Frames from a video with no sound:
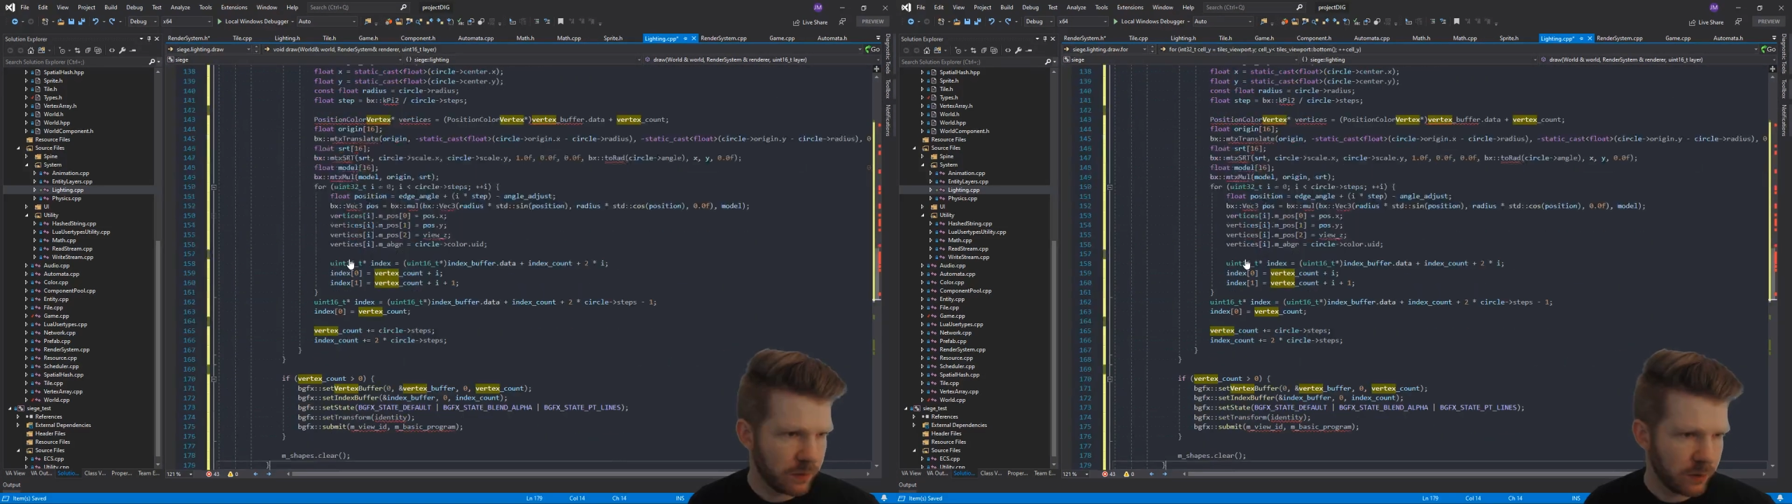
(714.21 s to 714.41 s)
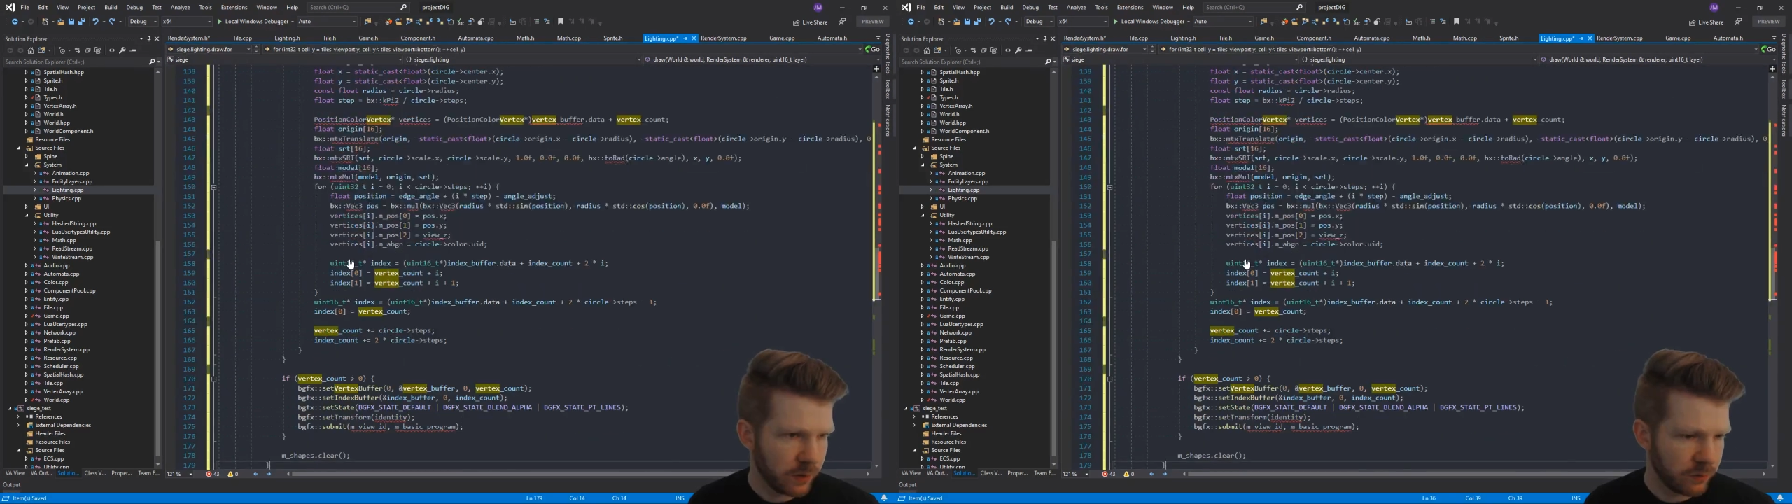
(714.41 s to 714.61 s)

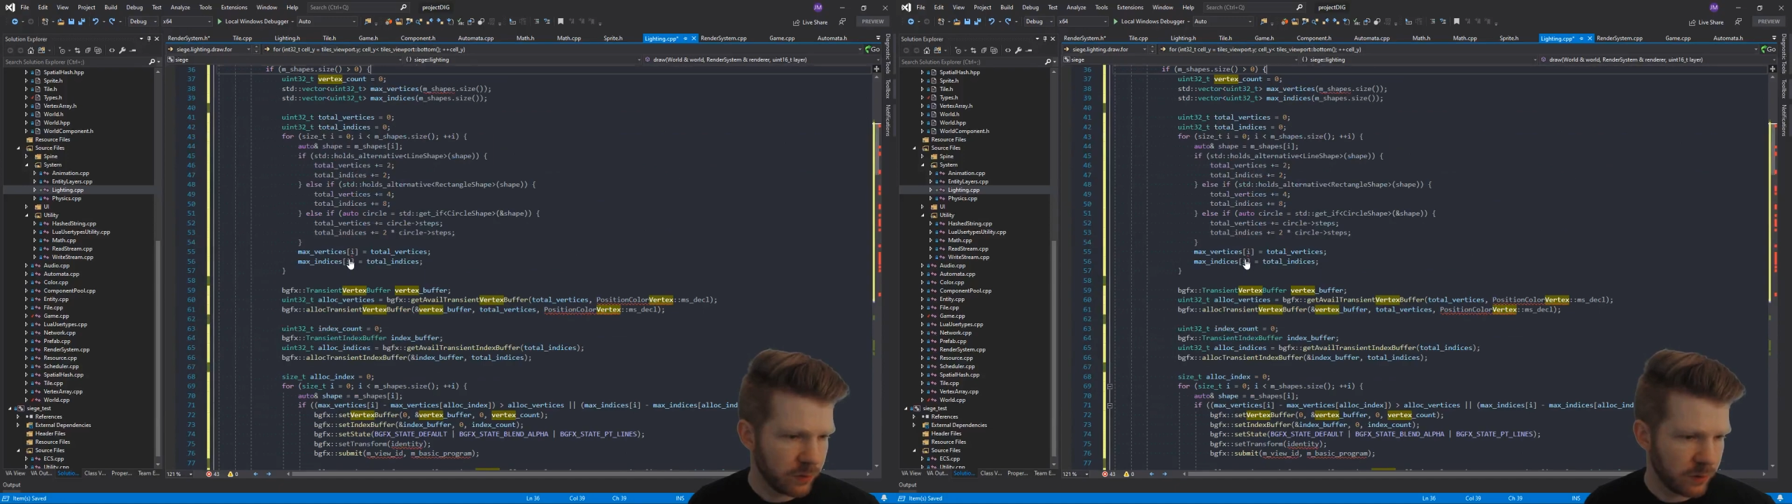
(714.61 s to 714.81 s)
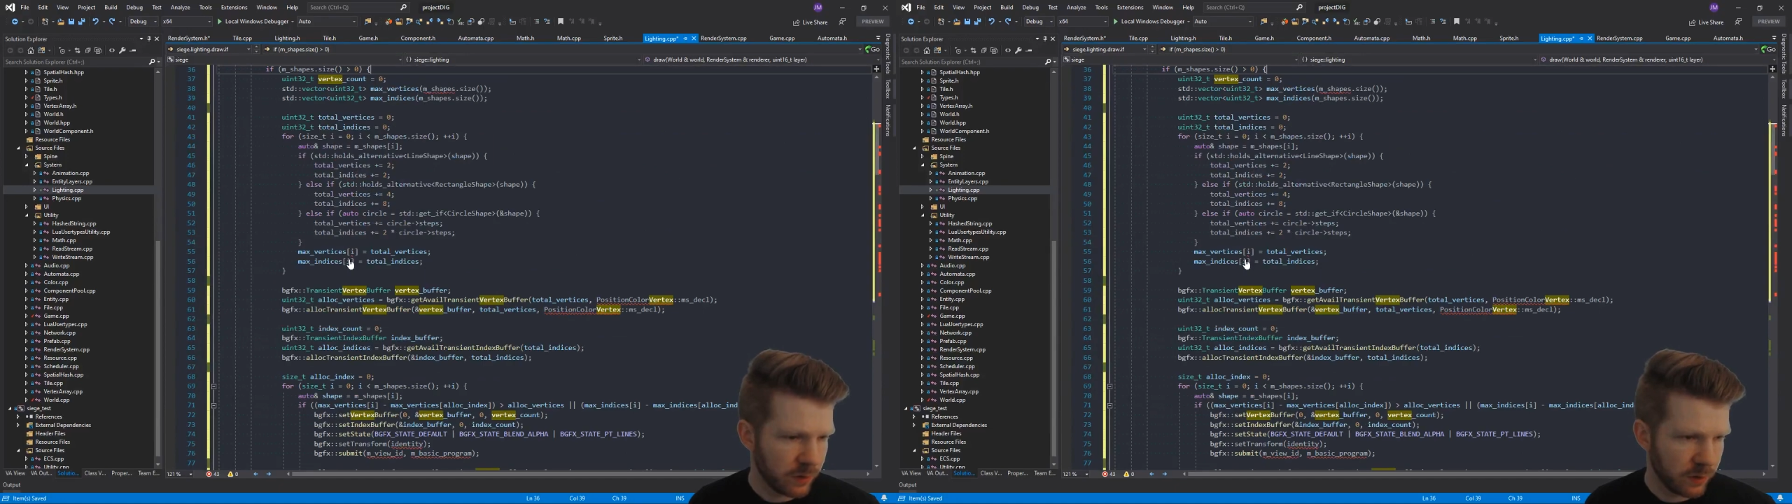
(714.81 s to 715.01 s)

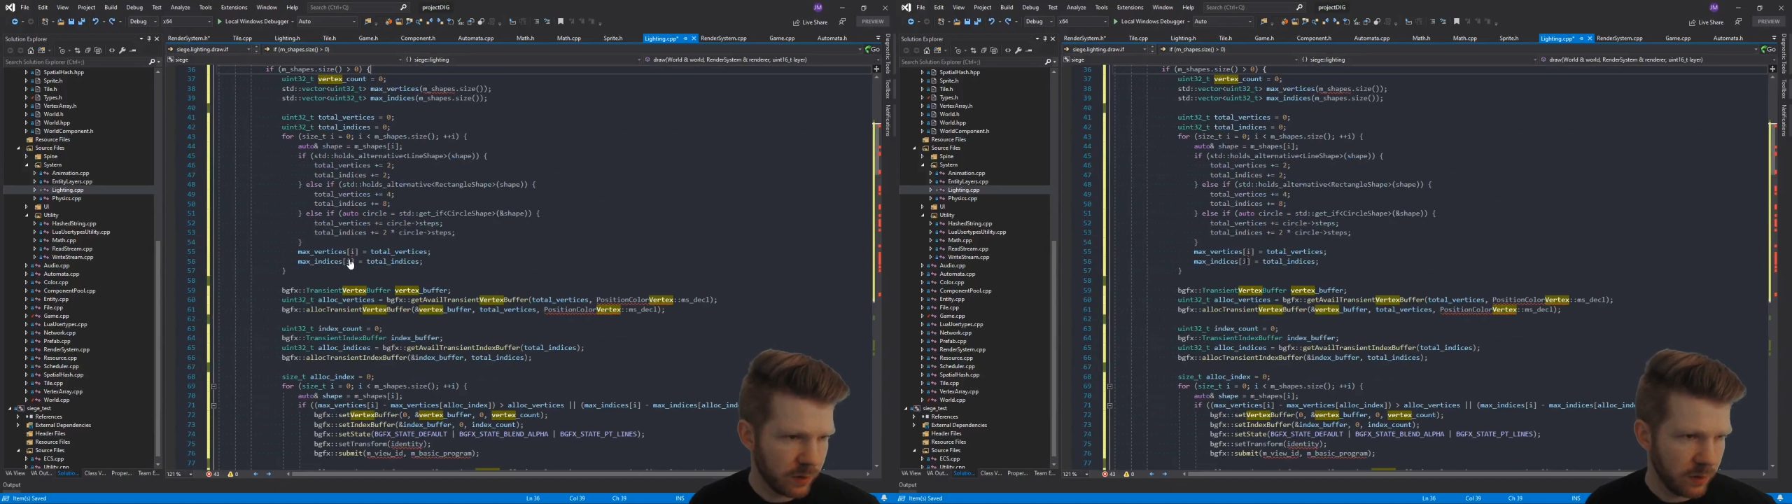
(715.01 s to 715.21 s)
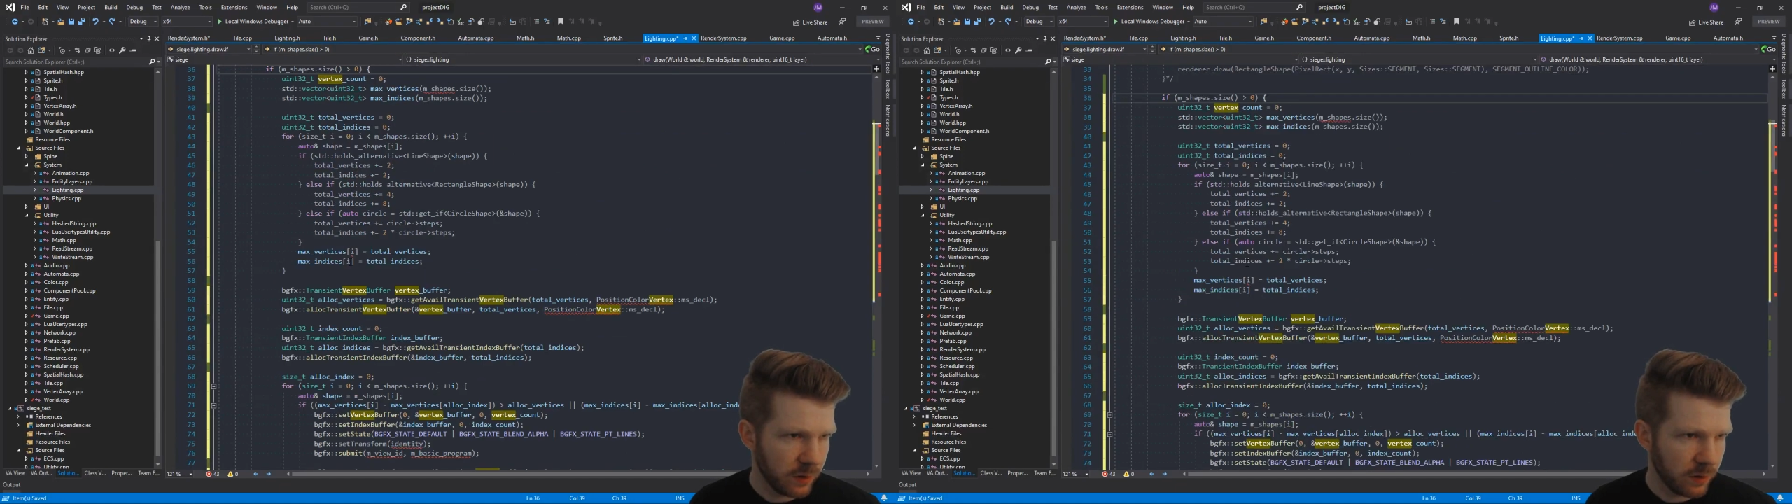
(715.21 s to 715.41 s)
changes in
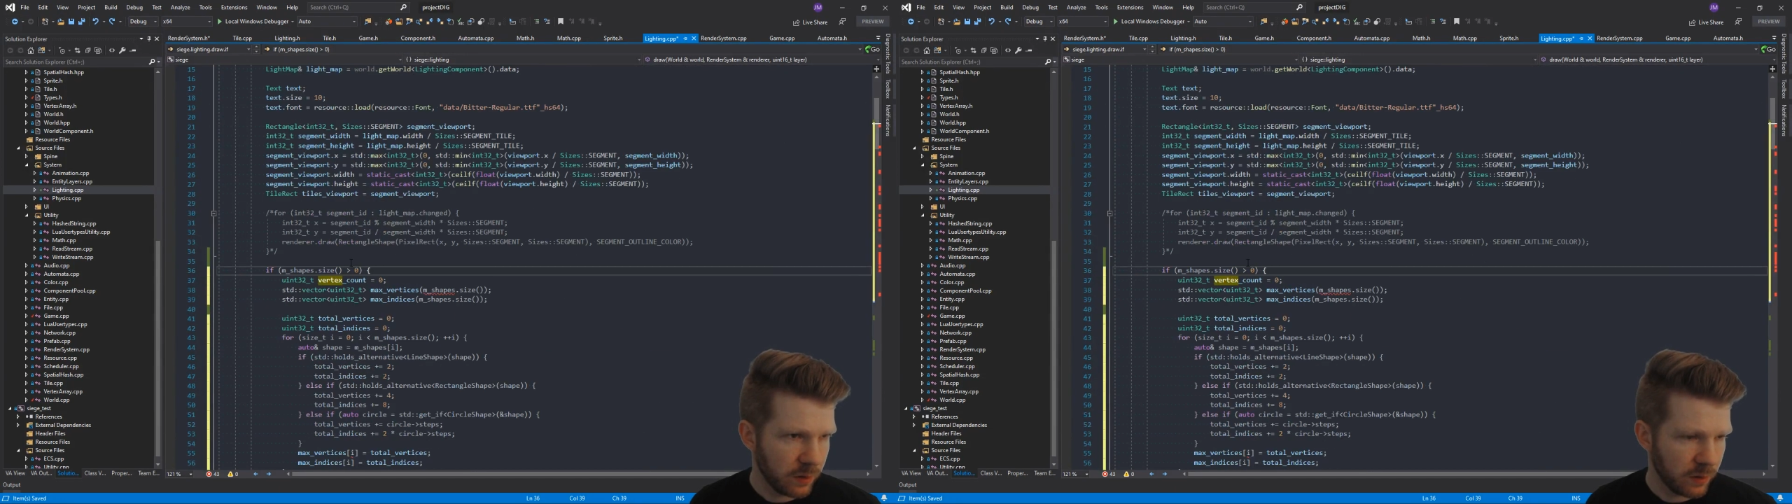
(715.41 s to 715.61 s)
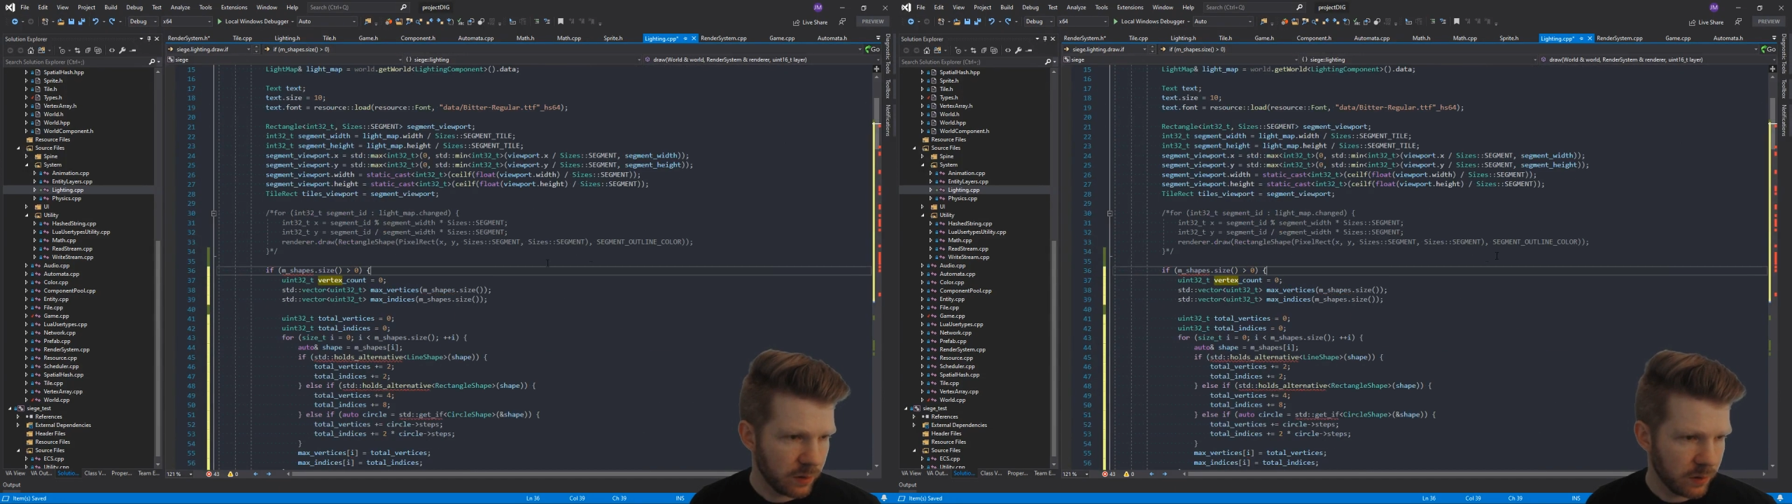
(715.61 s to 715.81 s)
here.